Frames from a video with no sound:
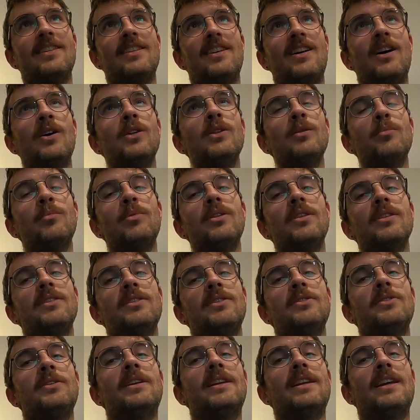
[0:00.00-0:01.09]

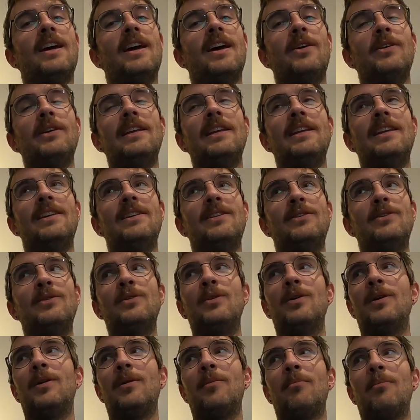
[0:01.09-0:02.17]
Hullabaloo and howdy
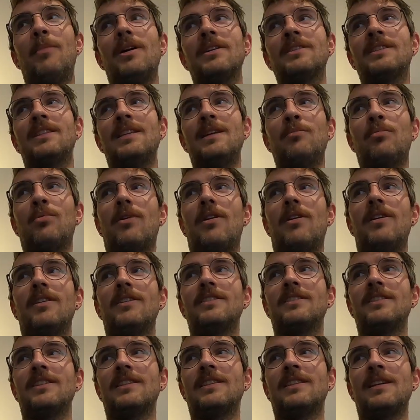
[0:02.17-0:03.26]
do, musty
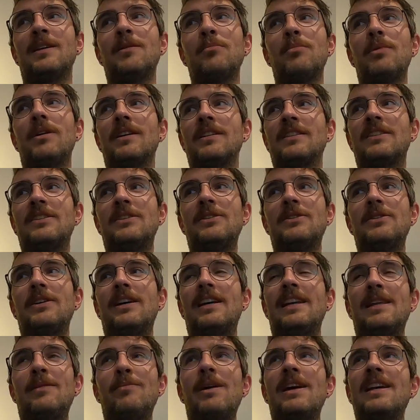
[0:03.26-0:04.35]
prawns and Timbuktu,
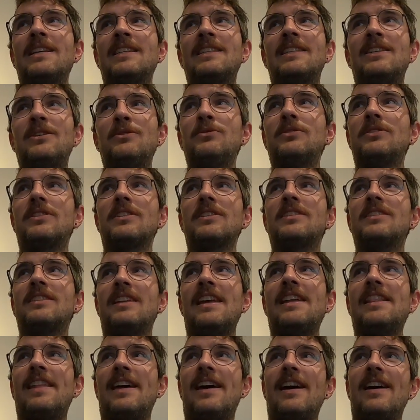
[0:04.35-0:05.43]
and he makes Eustace
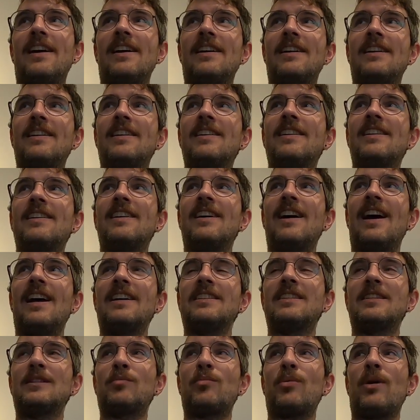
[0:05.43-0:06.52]
say that as
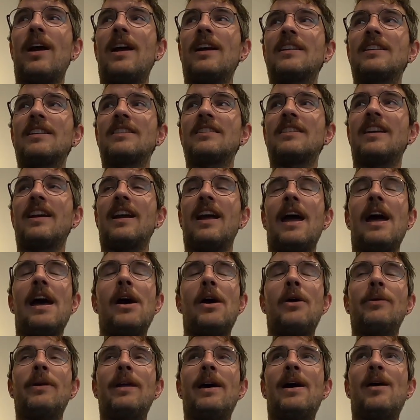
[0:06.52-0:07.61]
his practice, like
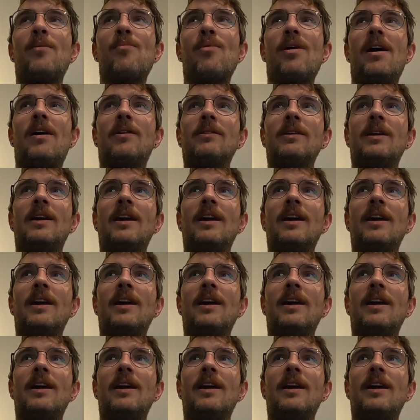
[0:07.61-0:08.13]
how now brown